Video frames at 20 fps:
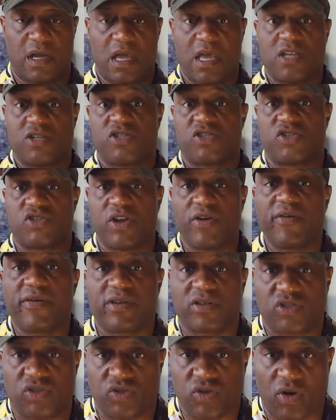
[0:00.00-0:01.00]

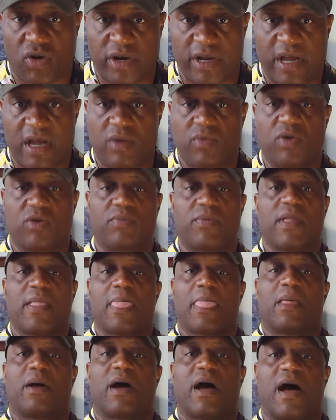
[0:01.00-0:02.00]
serious drawdown where
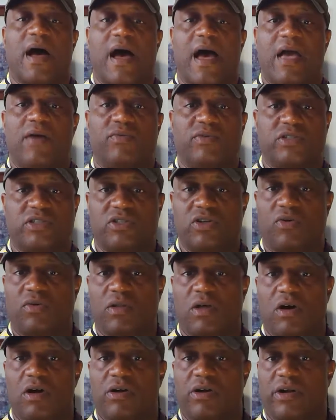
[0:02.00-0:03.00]
I was no
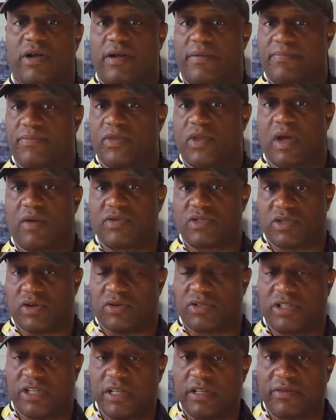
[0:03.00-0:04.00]
longer, I was
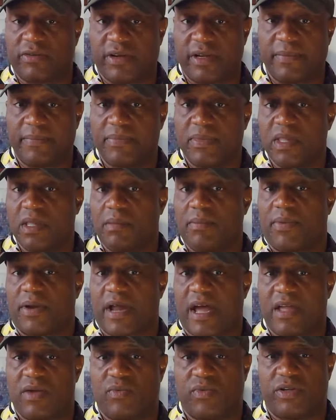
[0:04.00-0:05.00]
artillery, but
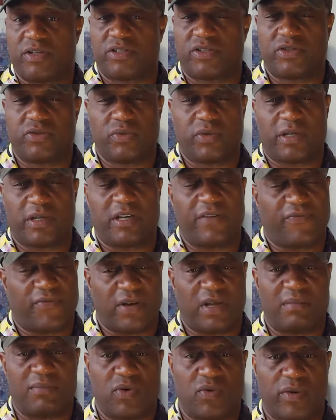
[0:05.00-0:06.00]
I went to a
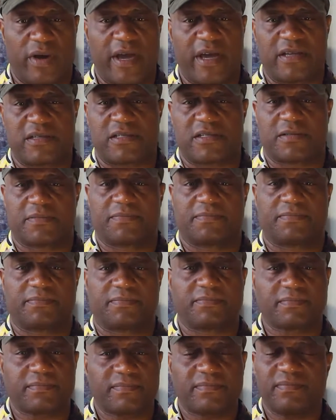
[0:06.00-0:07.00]
different MOS.
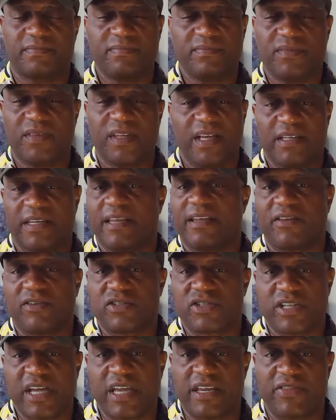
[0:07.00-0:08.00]
Didn't
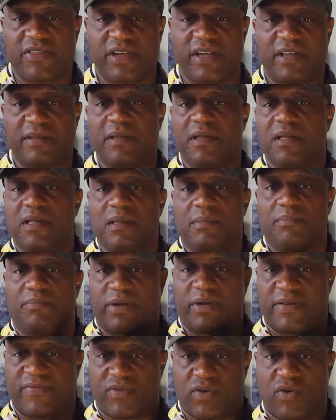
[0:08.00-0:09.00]
understand it then,
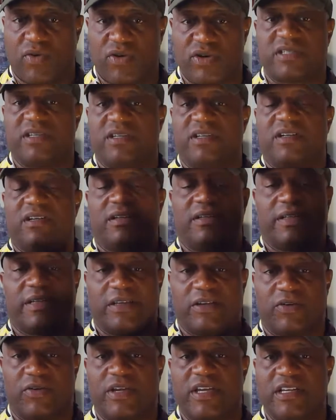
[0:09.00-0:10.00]
but of course,
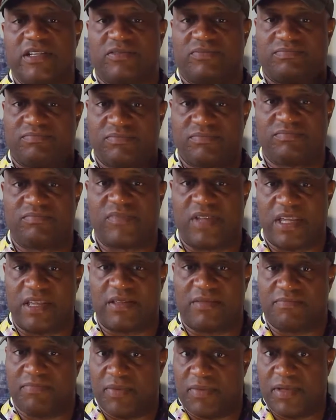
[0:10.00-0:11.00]
he
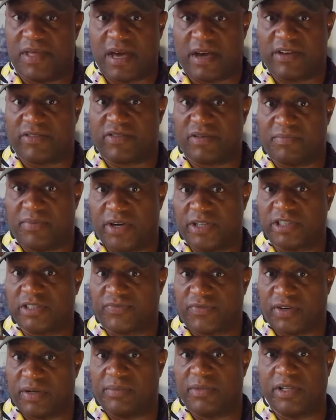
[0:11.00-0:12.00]
gutted the budget
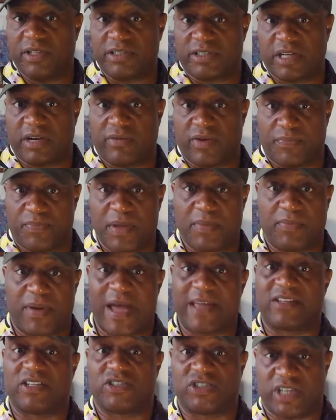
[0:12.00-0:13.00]
for the military where people
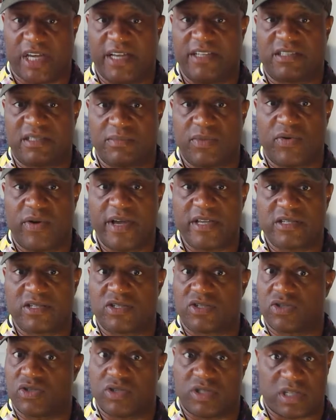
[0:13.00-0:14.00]
had to change
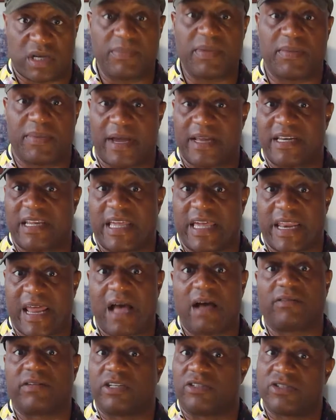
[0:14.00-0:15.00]
MOSs and some people had to get
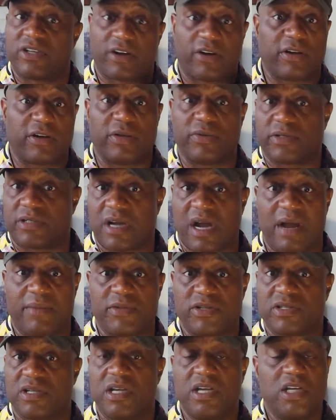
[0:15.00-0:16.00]
out. They took early
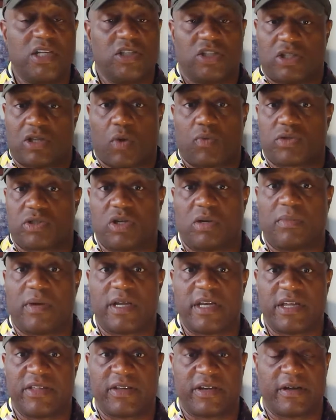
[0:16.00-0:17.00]
retirements. There was no
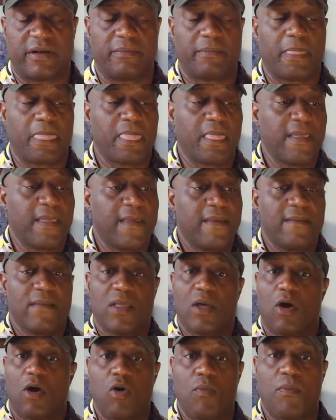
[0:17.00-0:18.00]
money there.
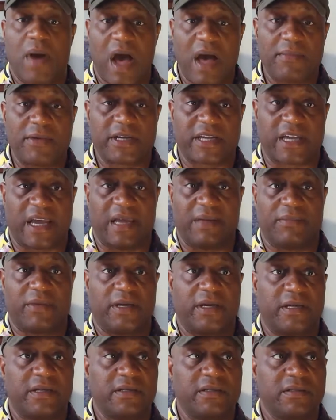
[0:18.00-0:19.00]
Obama came
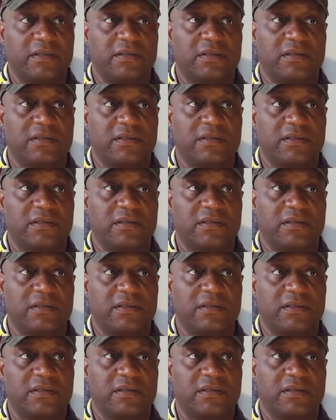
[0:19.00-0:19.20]
in.